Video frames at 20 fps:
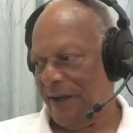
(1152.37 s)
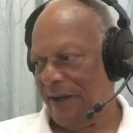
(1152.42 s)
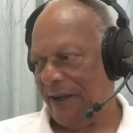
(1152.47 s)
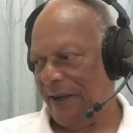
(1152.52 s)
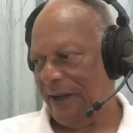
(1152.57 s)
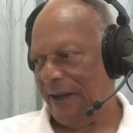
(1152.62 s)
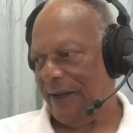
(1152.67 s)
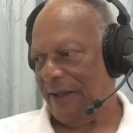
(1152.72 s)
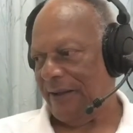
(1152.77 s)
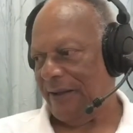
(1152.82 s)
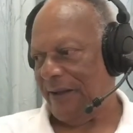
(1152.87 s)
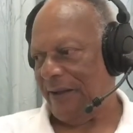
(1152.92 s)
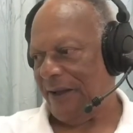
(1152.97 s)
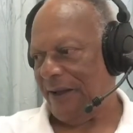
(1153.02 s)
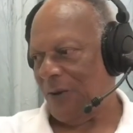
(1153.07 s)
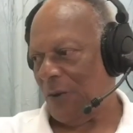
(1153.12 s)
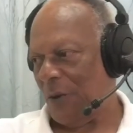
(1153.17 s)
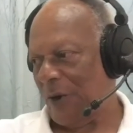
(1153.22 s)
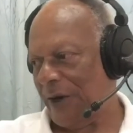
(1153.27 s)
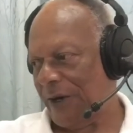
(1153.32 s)
And
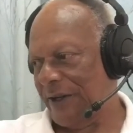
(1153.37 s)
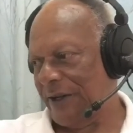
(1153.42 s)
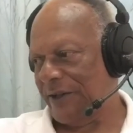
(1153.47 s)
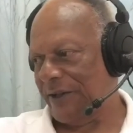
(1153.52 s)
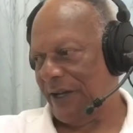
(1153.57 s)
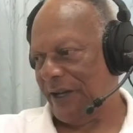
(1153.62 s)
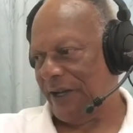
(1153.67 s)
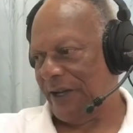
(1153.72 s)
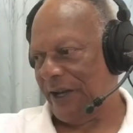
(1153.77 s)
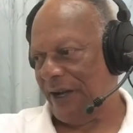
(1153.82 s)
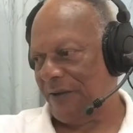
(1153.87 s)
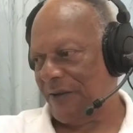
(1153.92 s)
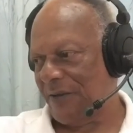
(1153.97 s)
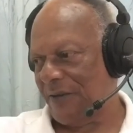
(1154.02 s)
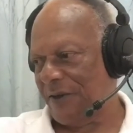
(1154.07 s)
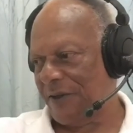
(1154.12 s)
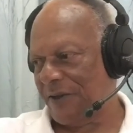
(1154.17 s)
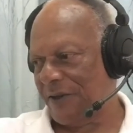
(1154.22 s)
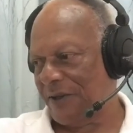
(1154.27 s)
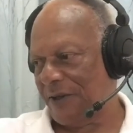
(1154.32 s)
we're going to take our
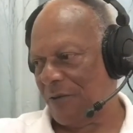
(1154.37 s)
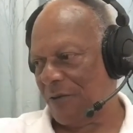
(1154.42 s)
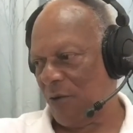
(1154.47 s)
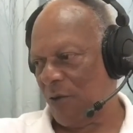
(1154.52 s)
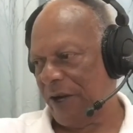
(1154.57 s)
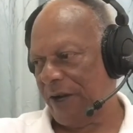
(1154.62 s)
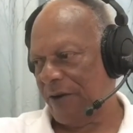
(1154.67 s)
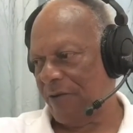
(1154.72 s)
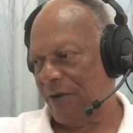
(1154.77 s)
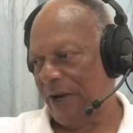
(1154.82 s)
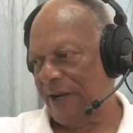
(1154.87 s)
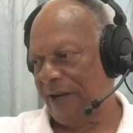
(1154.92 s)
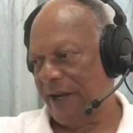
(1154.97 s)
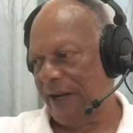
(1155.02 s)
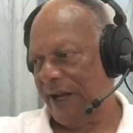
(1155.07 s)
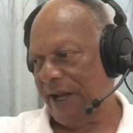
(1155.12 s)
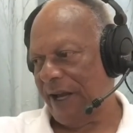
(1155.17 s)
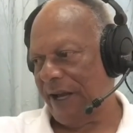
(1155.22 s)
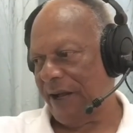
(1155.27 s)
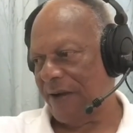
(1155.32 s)
first little break right
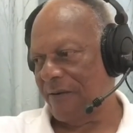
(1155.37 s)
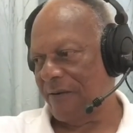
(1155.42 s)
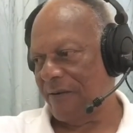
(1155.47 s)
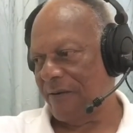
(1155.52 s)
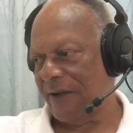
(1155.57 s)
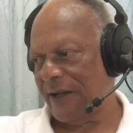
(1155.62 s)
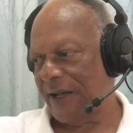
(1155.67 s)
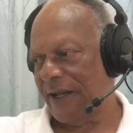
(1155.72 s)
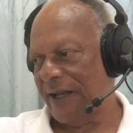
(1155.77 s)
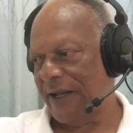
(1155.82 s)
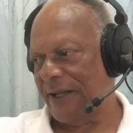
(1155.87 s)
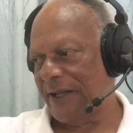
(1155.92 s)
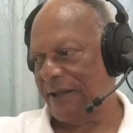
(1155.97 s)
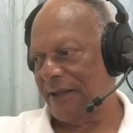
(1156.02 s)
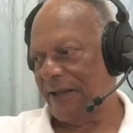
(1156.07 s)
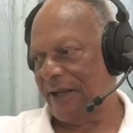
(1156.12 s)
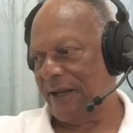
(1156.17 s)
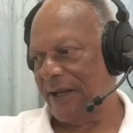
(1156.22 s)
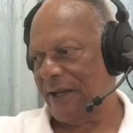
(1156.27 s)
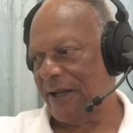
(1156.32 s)
now.
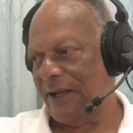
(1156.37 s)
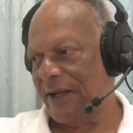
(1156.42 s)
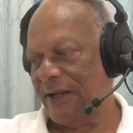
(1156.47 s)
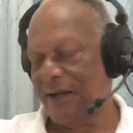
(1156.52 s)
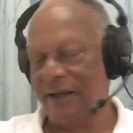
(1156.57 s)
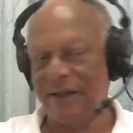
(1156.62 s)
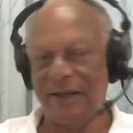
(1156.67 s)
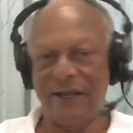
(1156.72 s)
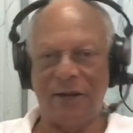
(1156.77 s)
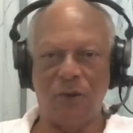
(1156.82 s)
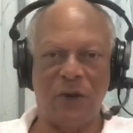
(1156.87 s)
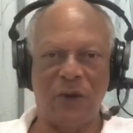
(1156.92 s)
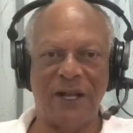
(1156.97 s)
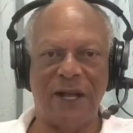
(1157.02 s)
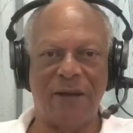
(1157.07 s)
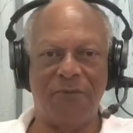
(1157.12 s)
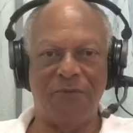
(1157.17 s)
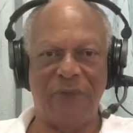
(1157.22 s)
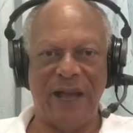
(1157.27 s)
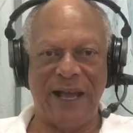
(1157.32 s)
And then we'll
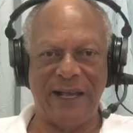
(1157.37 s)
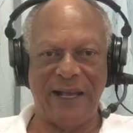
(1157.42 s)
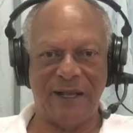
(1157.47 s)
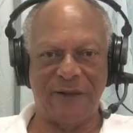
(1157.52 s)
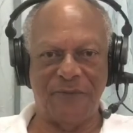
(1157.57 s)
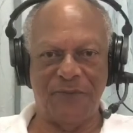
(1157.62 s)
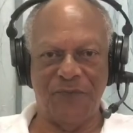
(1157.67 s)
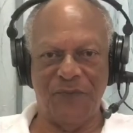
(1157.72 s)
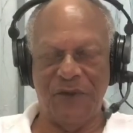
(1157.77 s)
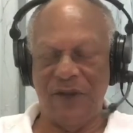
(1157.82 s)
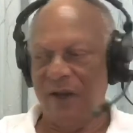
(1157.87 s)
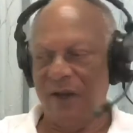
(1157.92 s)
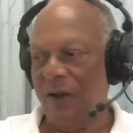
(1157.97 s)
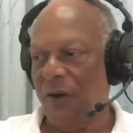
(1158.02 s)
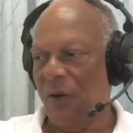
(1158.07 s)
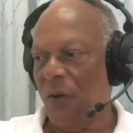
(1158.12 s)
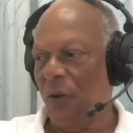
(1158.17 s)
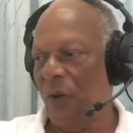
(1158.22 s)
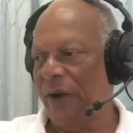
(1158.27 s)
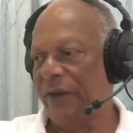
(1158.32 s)
come back
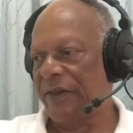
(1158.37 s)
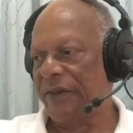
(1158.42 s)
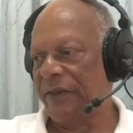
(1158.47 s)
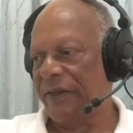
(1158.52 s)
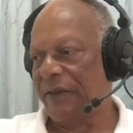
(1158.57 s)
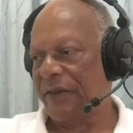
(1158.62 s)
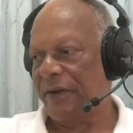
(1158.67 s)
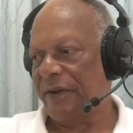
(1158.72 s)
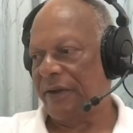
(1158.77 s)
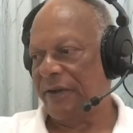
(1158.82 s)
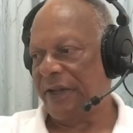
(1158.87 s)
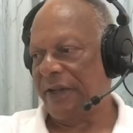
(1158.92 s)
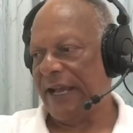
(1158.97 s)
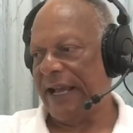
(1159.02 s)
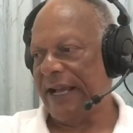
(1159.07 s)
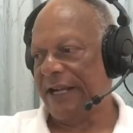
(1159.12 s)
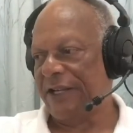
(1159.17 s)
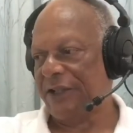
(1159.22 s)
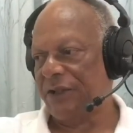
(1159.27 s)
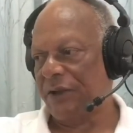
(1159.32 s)
with the
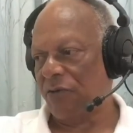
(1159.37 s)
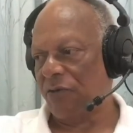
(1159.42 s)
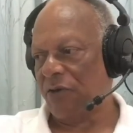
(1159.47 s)
National